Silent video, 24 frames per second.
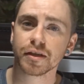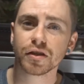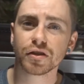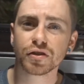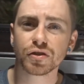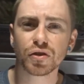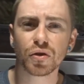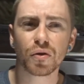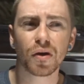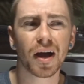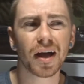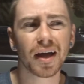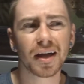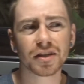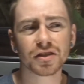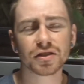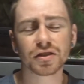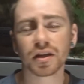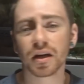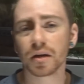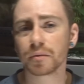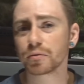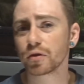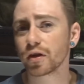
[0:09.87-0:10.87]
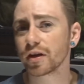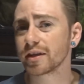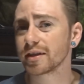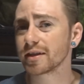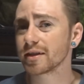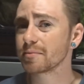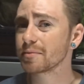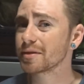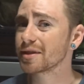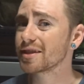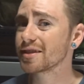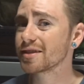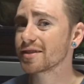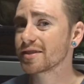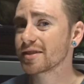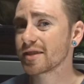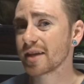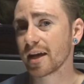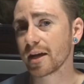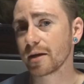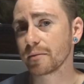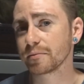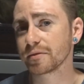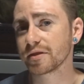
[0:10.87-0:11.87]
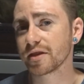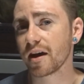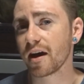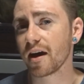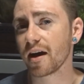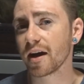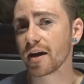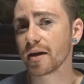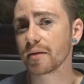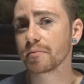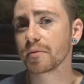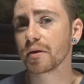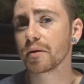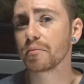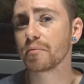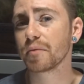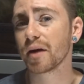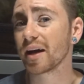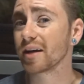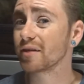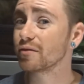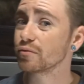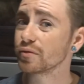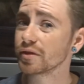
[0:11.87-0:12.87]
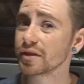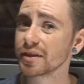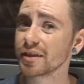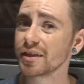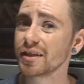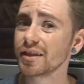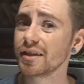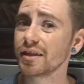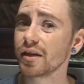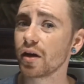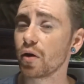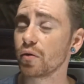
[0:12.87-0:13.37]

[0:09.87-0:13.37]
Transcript: So I actually upgraded them at the same time by really